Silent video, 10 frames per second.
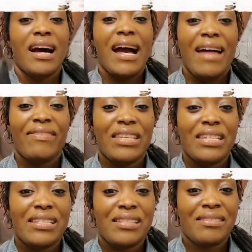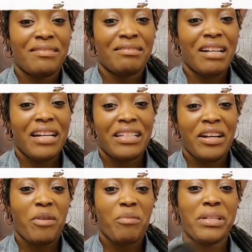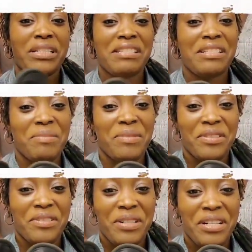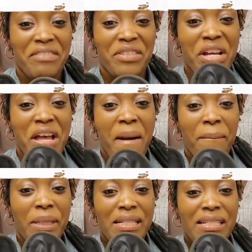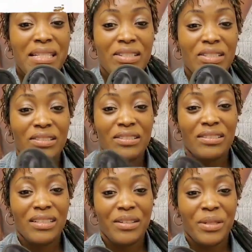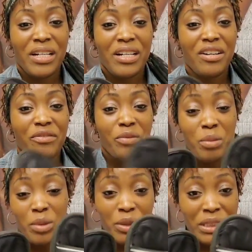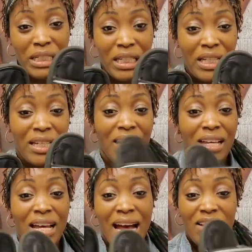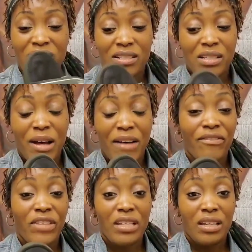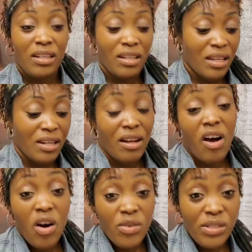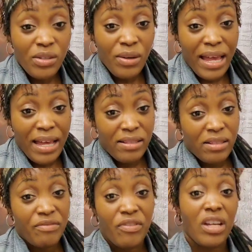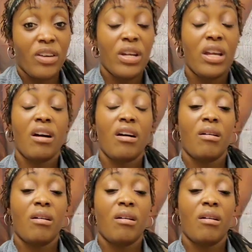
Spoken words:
I had these, okay, they're all busted up or whatever, but still, they were comfortable, and I just slid my feet in it. And I also had some very